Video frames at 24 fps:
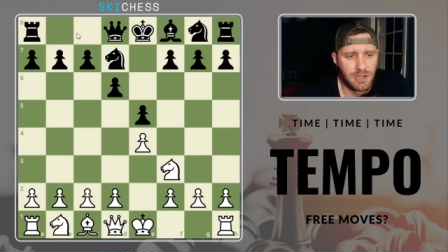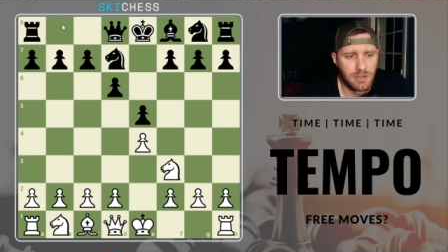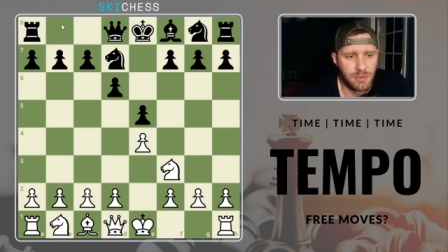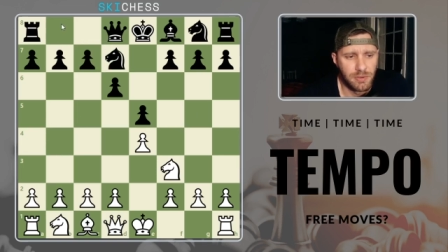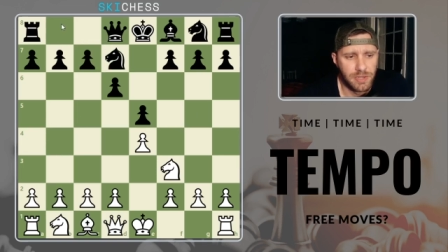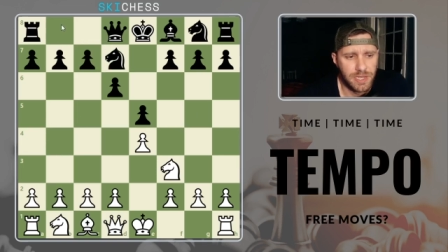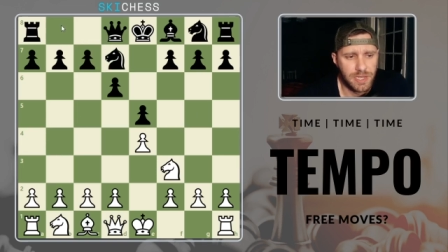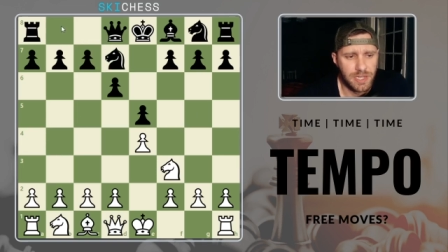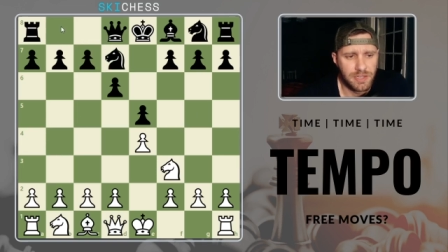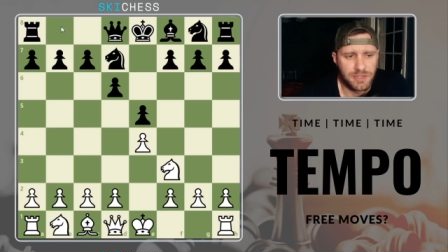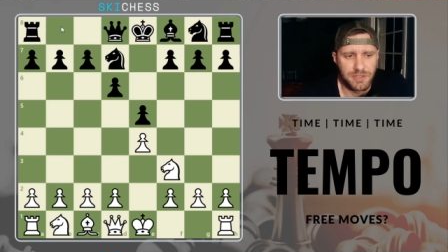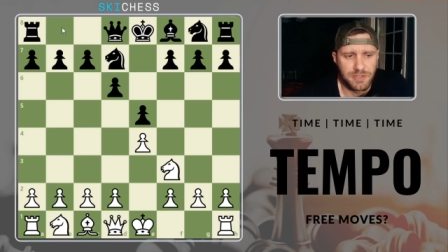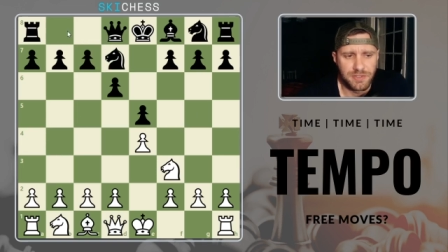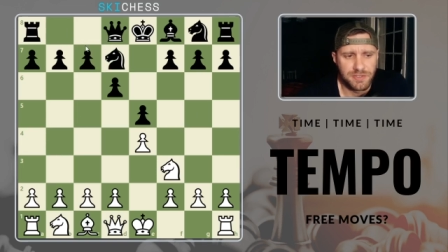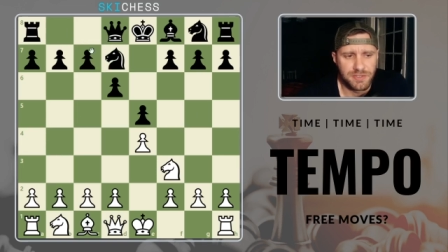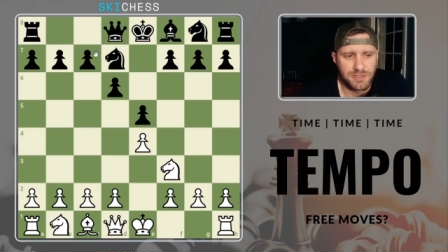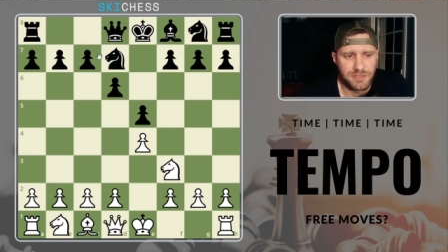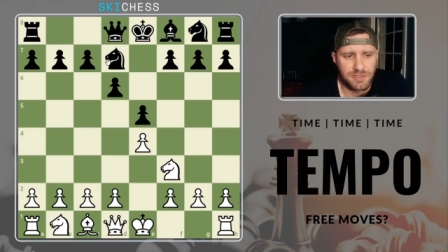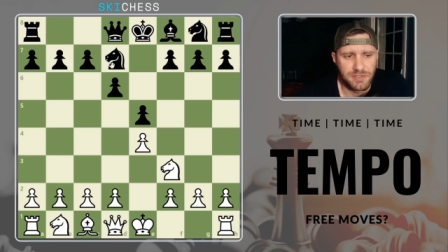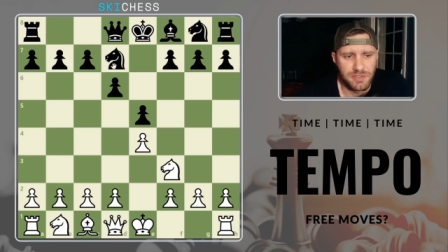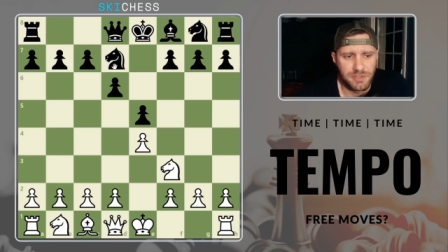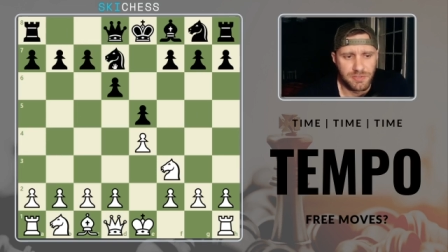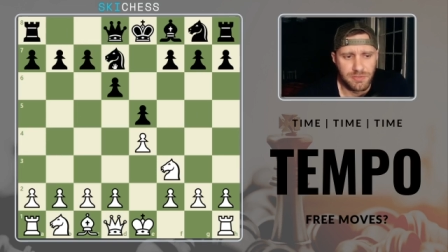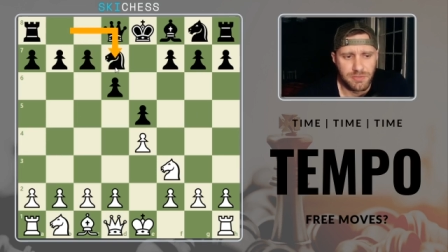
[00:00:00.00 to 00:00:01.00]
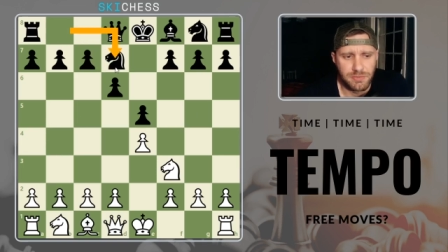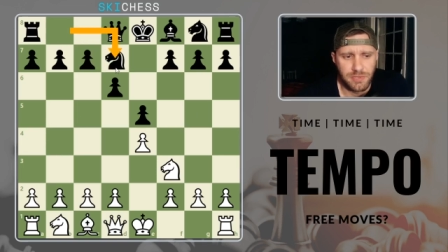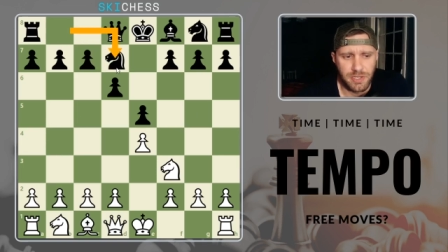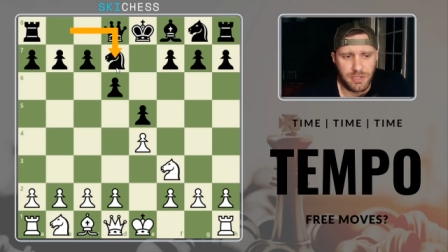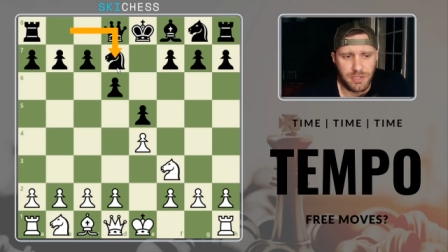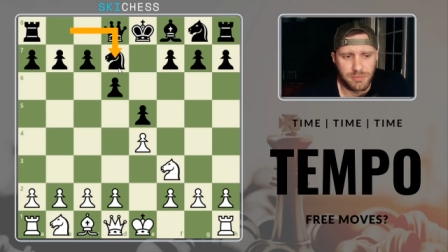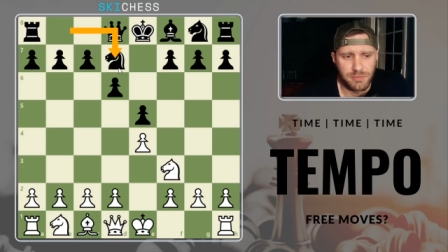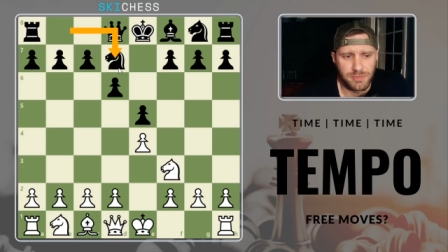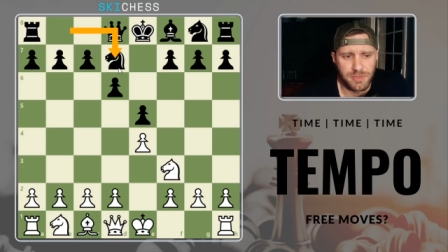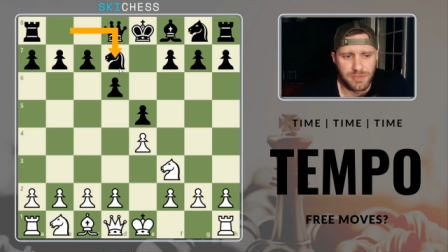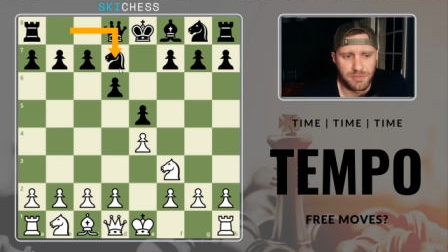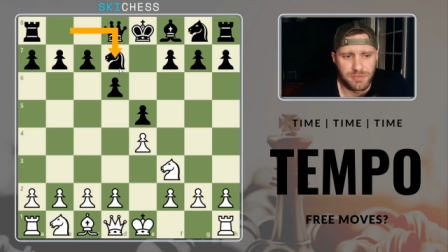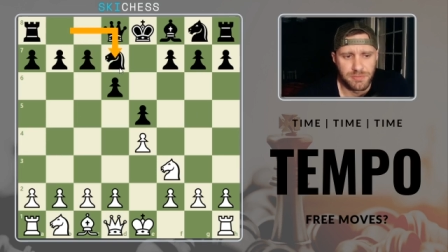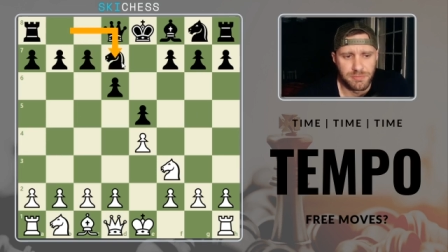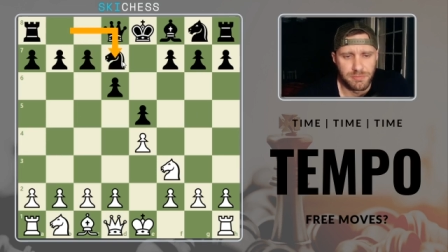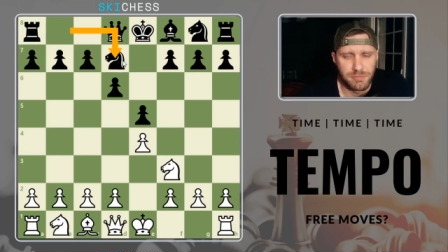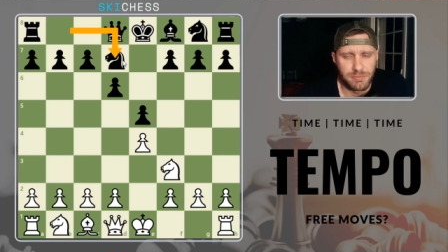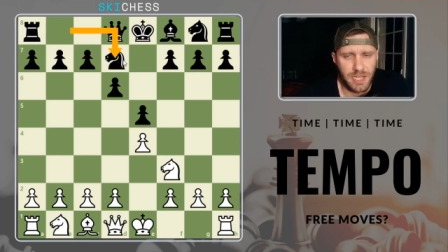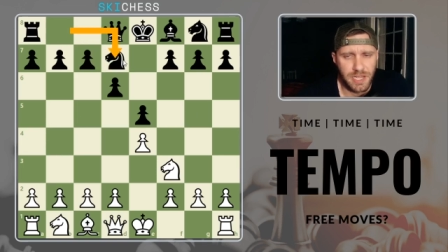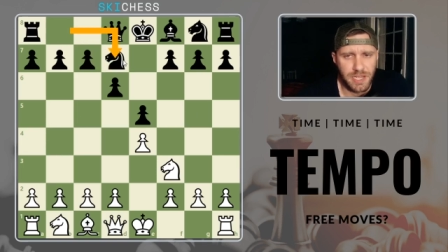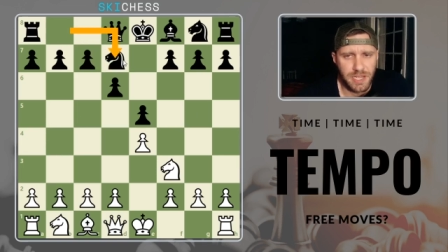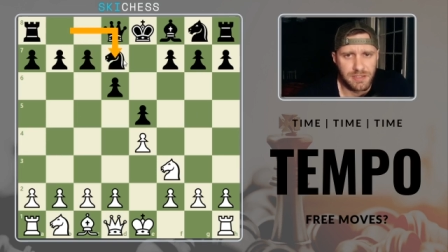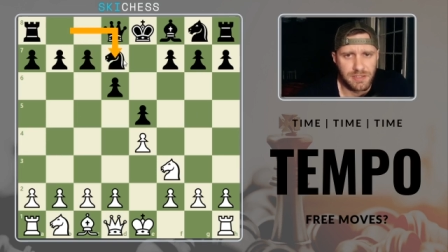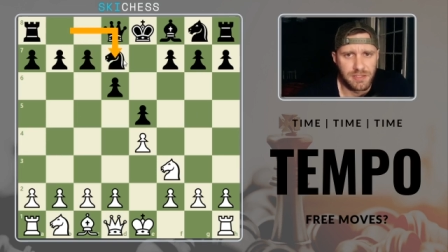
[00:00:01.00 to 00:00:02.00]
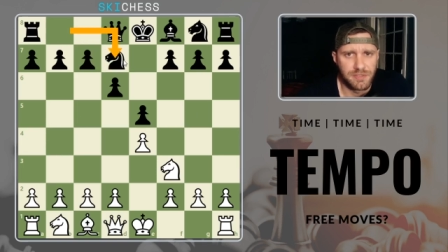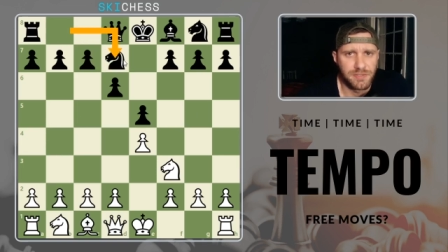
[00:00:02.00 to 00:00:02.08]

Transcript: well, now you just, you helped black